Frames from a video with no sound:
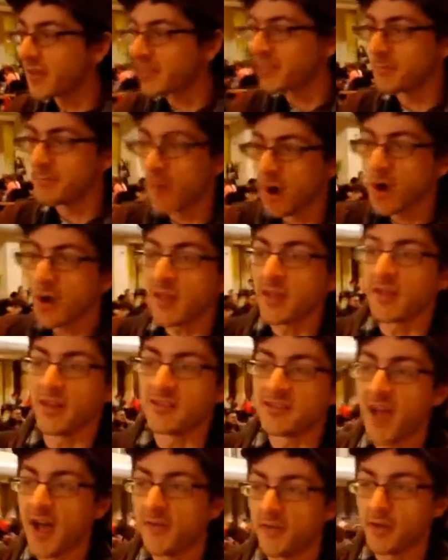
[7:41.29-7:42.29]
like the market
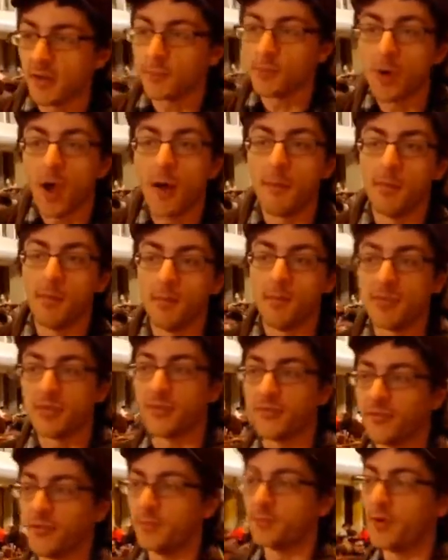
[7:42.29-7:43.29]
is having a problem with
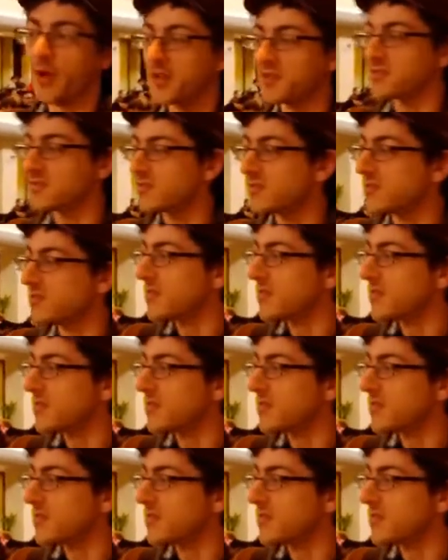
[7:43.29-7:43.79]
the food prices.